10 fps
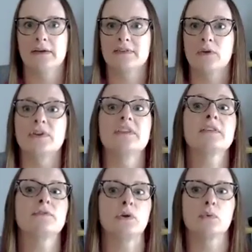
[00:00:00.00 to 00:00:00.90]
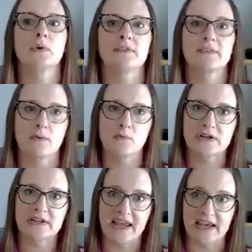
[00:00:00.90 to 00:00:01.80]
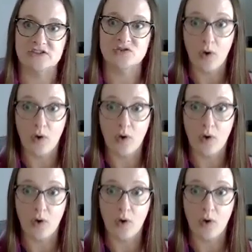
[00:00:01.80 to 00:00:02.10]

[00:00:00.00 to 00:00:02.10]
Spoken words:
So in this view, if someone can't